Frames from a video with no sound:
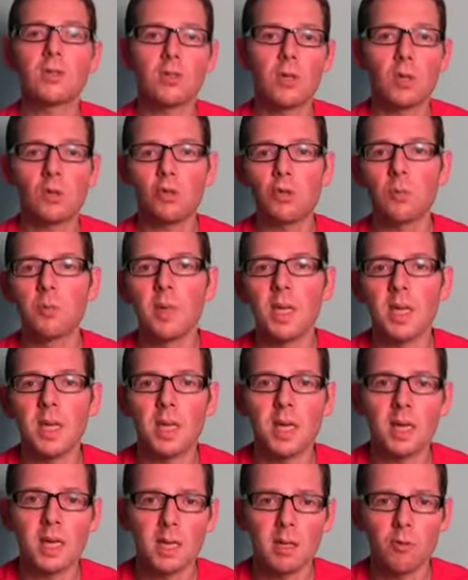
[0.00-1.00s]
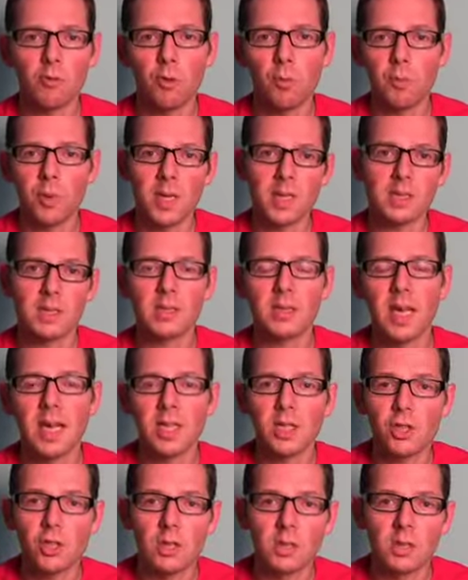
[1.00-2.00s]
social media into
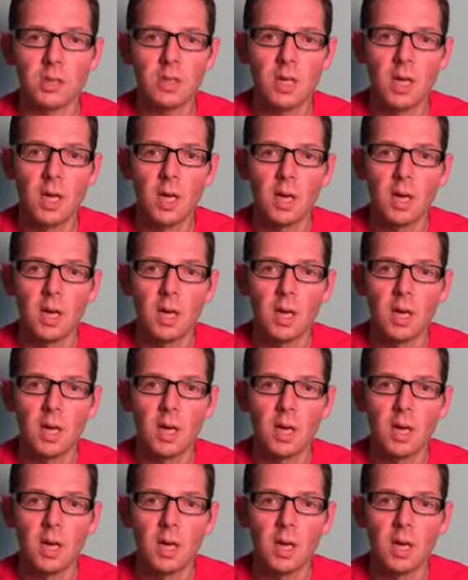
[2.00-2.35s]
presentations.